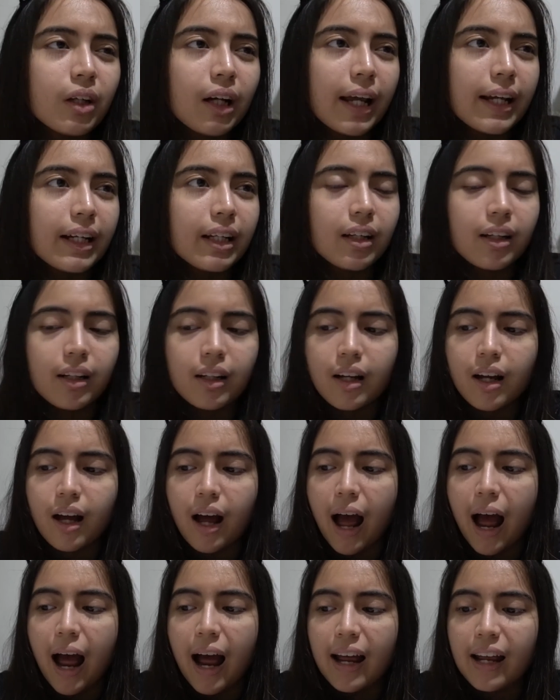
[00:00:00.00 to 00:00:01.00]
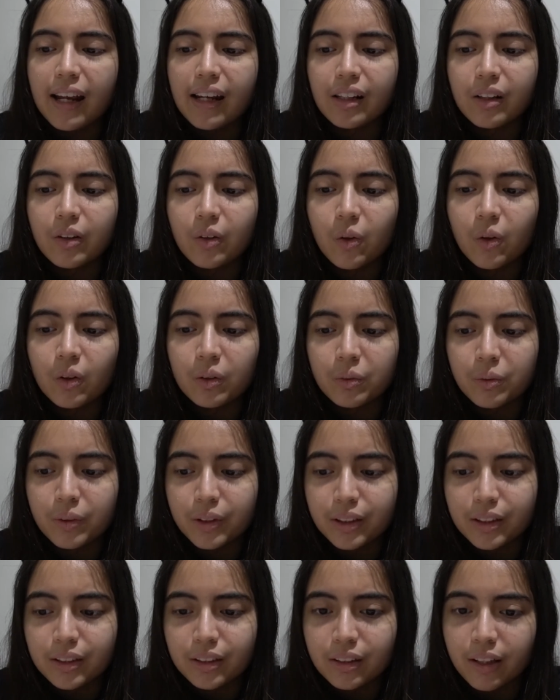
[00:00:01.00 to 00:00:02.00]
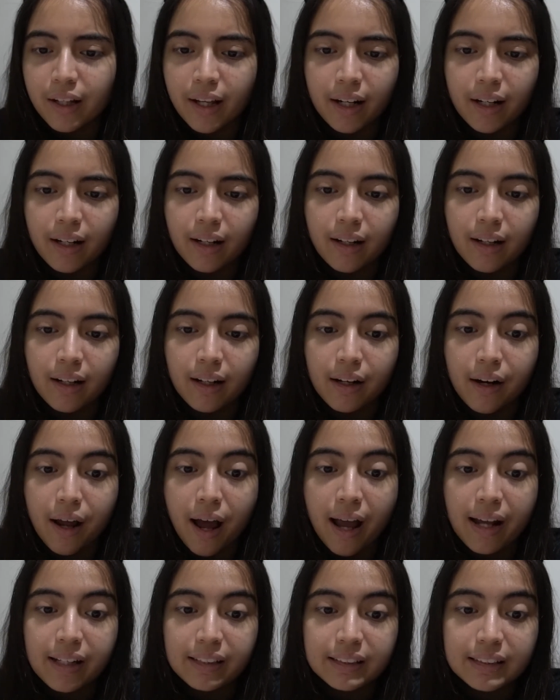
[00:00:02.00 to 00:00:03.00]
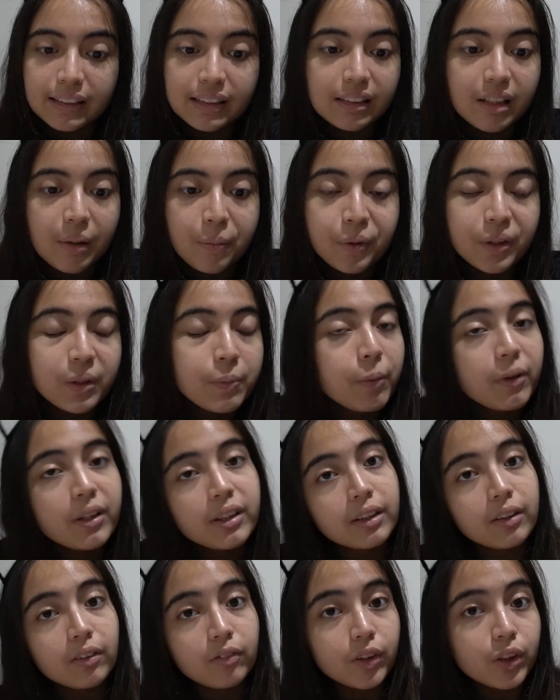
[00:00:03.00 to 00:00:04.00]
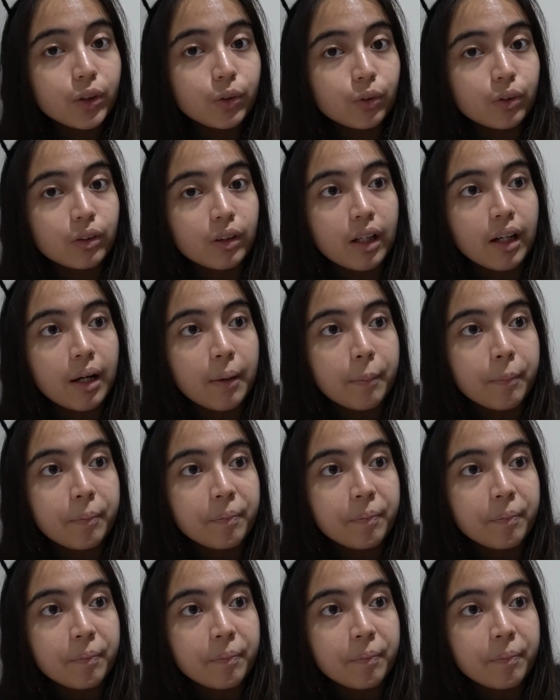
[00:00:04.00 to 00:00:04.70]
Like, I go on Twitter and I see someone's political view, and